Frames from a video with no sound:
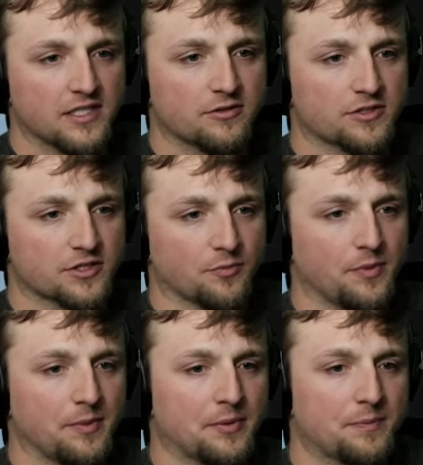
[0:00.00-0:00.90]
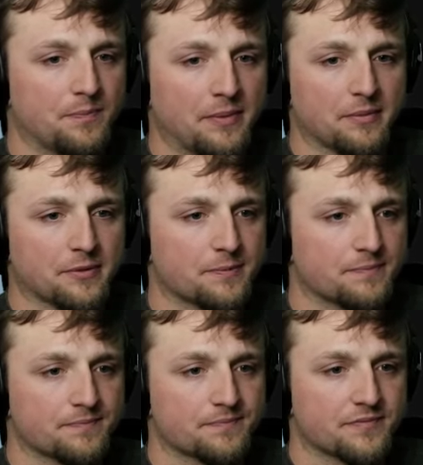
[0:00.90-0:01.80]
We'll just go boop, boop, boop, boop, boop, boop.
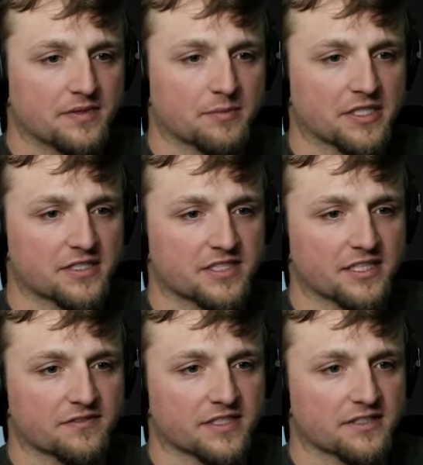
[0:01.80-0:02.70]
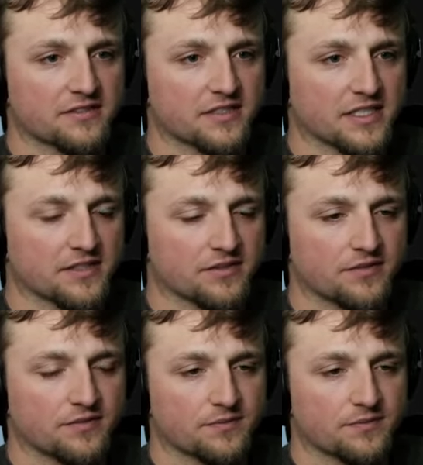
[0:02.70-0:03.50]
But instead of this, it's